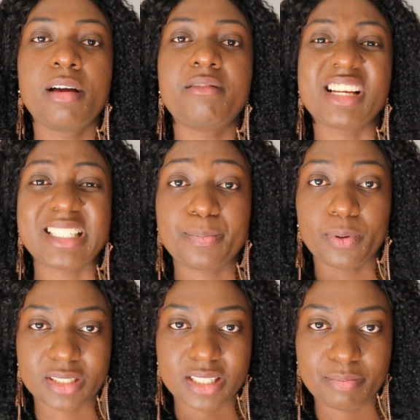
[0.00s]

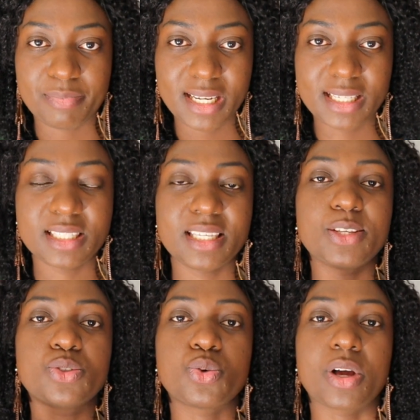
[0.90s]

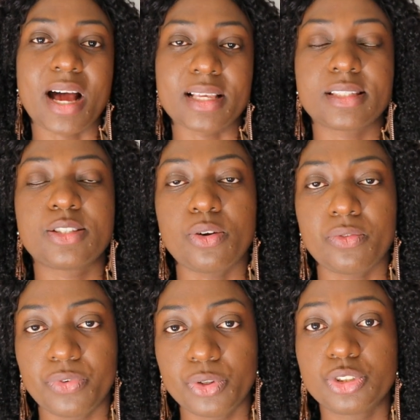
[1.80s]
responsibility to cast your
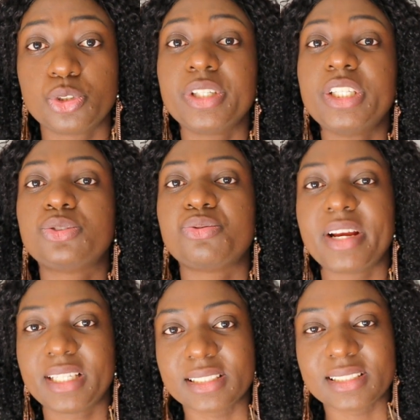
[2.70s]
vote. So you need to
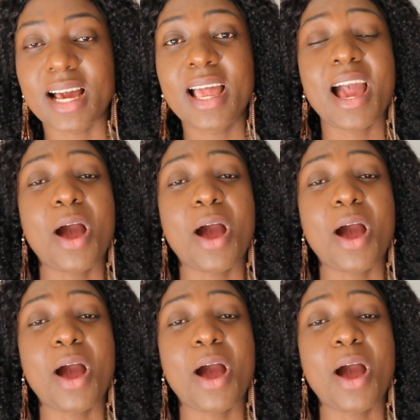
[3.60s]
register.